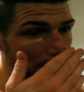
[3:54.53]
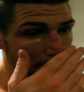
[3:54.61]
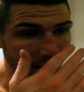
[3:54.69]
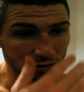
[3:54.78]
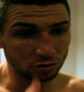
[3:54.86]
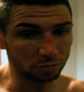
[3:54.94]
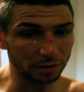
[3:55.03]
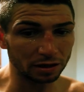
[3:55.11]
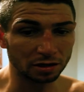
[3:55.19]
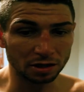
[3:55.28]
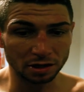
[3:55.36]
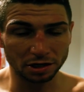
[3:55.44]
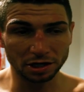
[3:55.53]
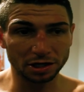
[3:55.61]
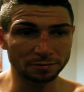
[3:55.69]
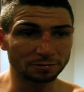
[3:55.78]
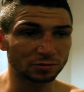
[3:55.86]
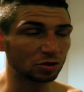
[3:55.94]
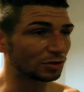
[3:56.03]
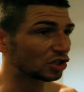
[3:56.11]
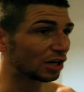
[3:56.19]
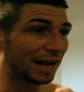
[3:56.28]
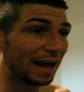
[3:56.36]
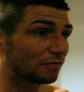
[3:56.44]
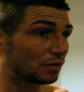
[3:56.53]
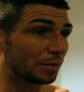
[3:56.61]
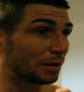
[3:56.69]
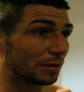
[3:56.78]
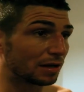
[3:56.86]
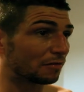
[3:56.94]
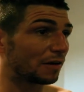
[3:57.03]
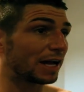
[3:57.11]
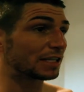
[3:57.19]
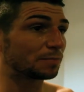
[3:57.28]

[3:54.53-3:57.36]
Bellevue bill. So it's going to have to be a bigger fight.